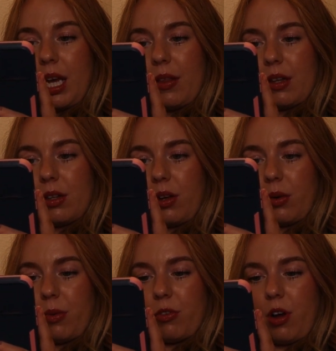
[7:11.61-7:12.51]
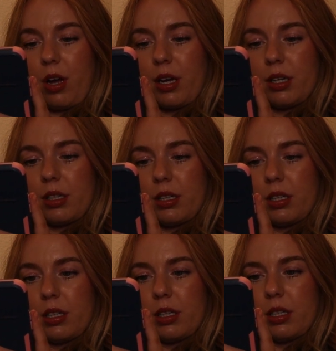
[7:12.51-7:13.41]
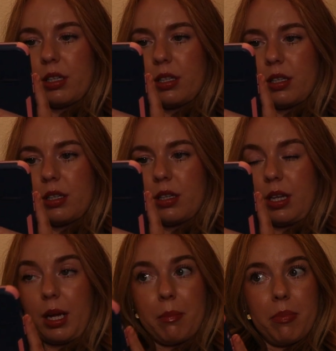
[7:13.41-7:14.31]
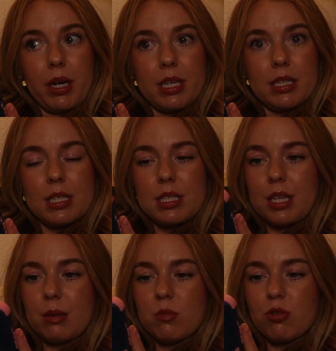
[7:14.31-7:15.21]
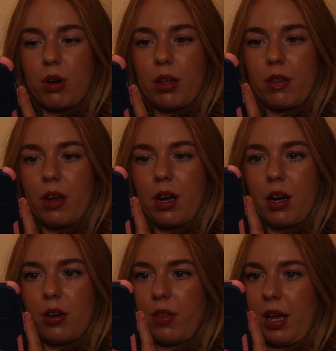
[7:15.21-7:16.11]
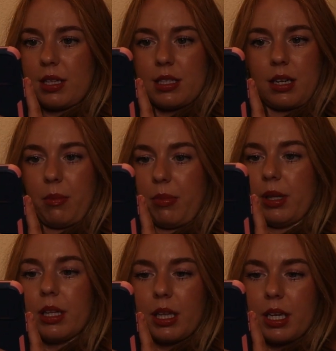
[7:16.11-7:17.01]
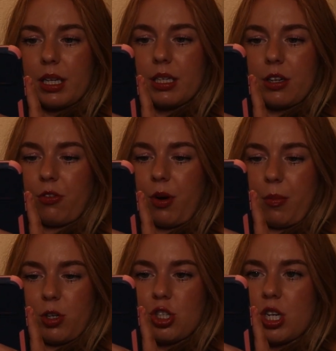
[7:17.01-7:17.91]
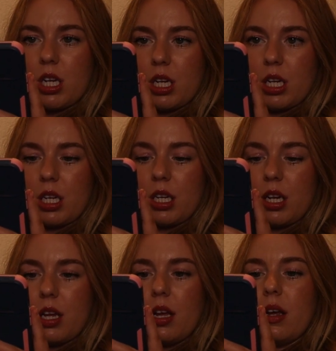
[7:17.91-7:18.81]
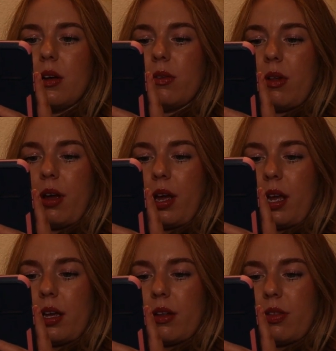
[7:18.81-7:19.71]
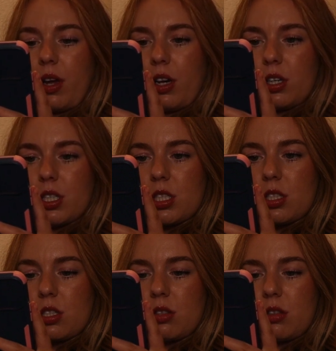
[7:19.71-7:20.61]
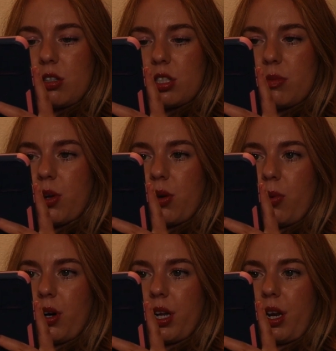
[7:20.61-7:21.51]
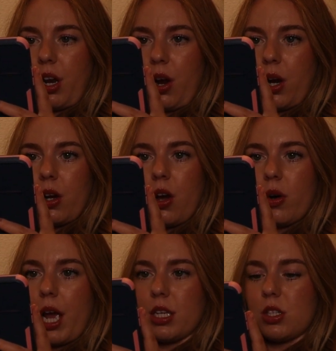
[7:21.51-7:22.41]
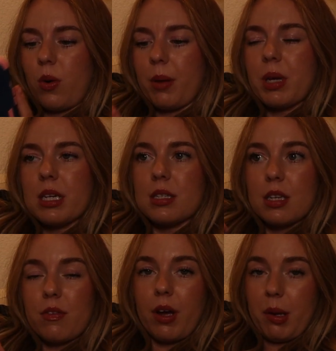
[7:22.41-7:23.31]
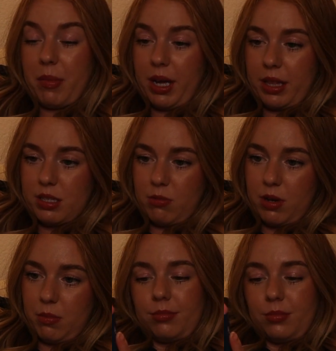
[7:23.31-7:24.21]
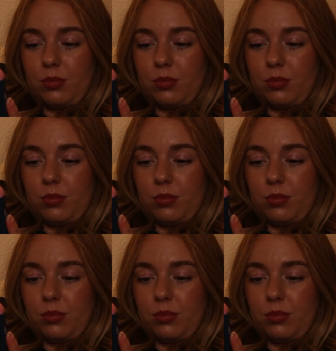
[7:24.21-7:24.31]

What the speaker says: And then look, we've got like button seams right there. That's a completely different machine. Like there's some good work in here. Okay, so I'm gonna see if I can buy this one.